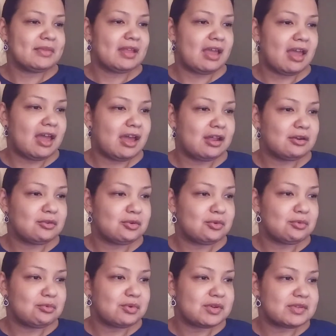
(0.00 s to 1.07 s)
and
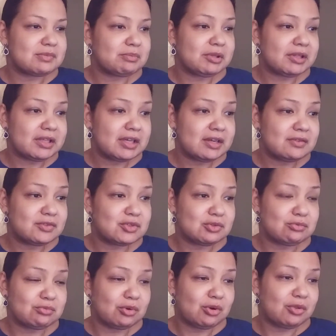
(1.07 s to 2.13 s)
who was believed to
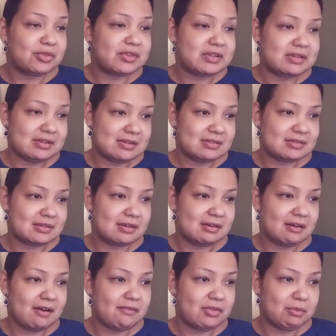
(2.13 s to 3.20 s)
roll the disk
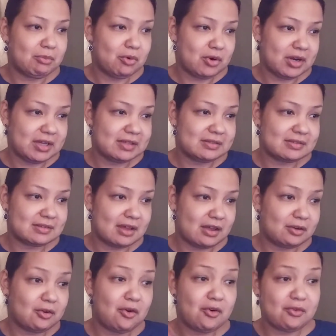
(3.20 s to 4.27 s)
of the morning
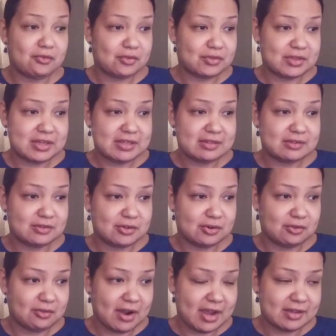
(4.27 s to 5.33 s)
sun over the eastern
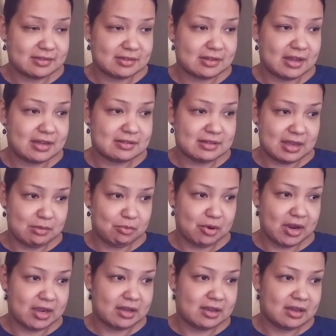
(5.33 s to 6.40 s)
horizon at
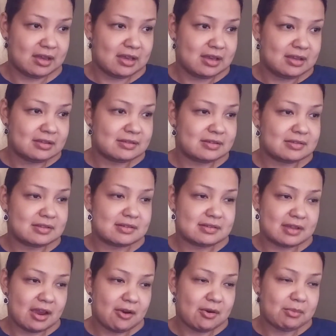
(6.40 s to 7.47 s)
daybreak. Since the
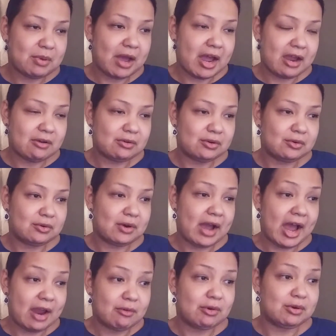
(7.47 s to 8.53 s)
scarab
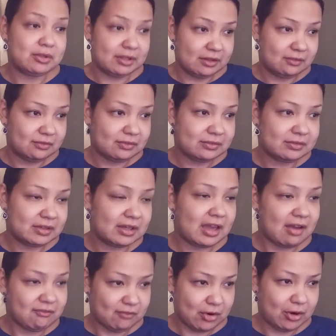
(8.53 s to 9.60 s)
hieroglyph,
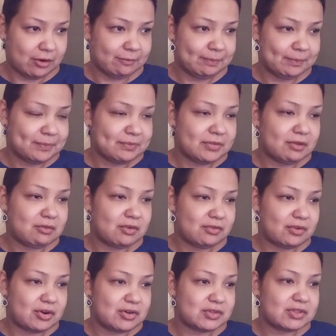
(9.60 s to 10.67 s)
Kepler,
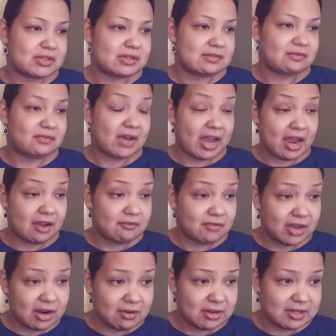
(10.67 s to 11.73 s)
refers
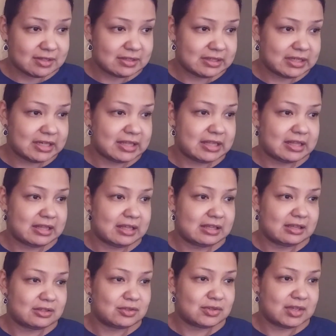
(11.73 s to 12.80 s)
variously
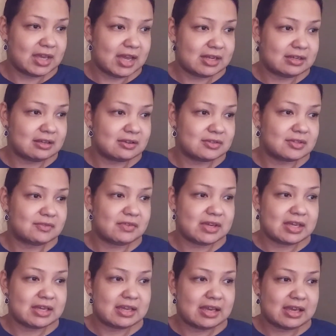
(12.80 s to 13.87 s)
to the ideas of
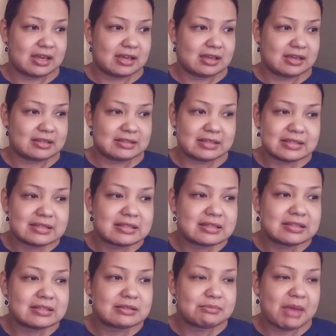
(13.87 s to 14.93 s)

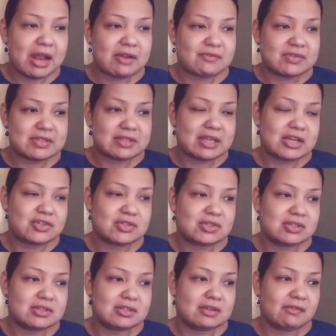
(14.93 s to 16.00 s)
existence,
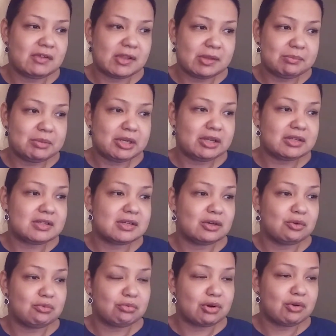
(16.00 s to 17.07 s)
manifestation, development,
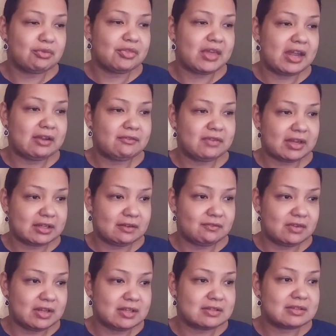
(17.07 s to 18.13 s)
growth, and
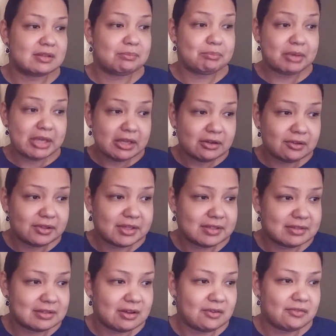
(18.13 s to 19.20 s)
effectiveness, the beetle
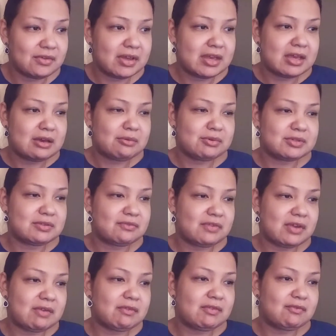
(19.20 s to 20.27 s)
itself was a
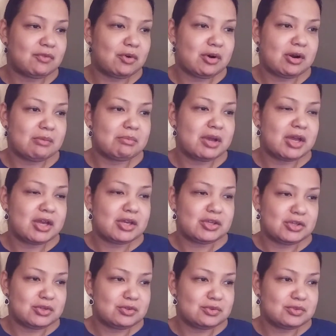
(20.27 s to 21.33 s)
favorite form
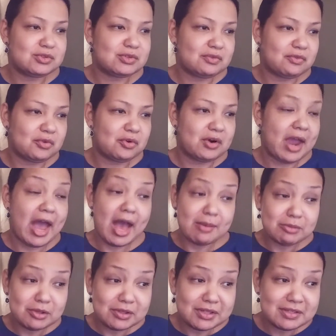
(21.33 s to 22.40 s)
used for
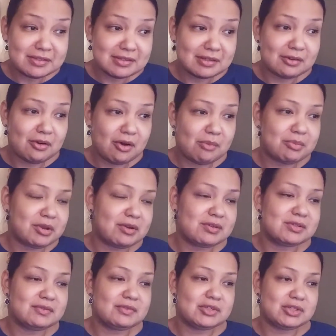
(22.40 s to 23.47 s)
amulets in all
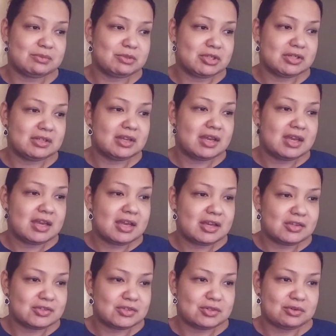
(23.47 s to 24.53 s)
periods of Egyptian
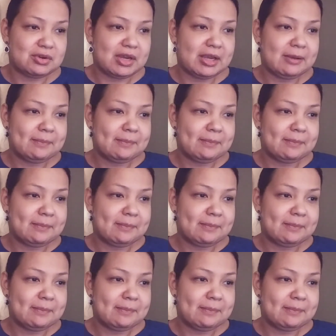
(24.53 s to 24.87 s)
history.